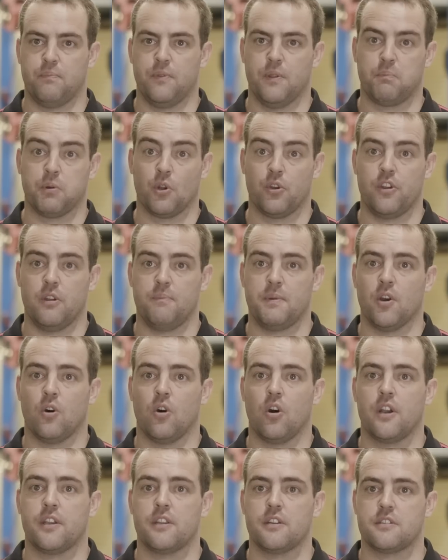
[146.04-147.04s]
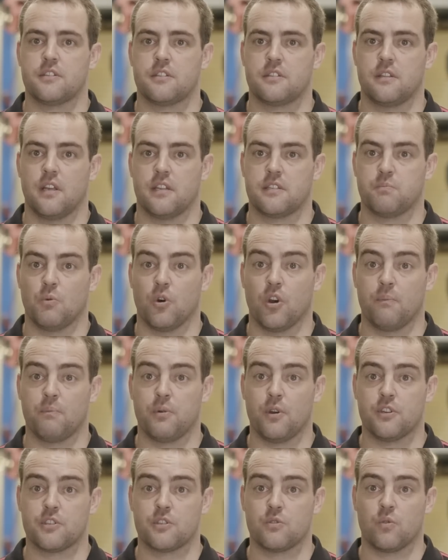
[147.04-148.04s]
The blue ute behind us, that's my own
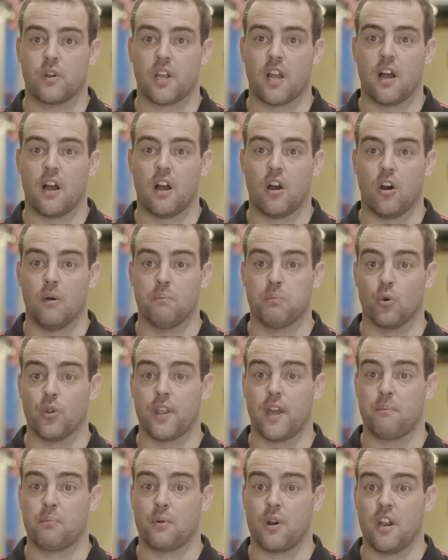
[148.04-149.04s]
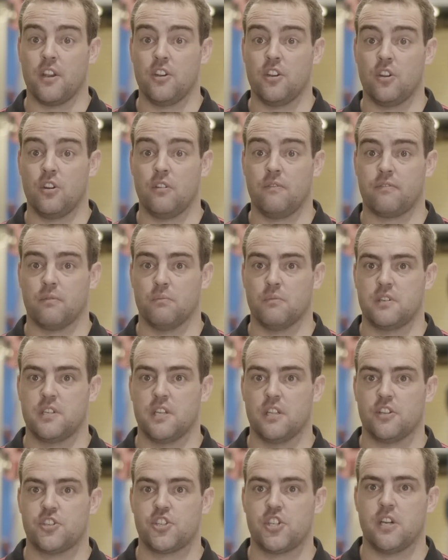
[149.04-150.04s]
personal car. I brought that brand new from the
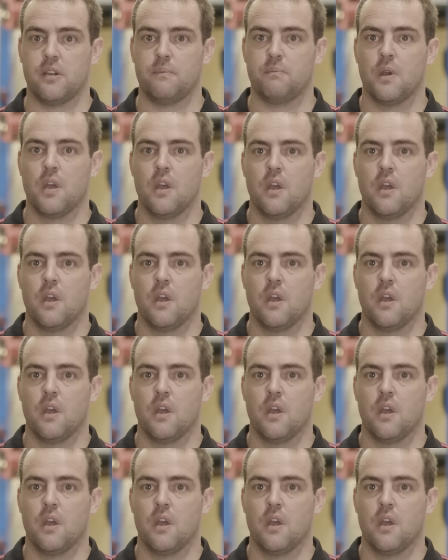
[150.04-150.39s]
dealership.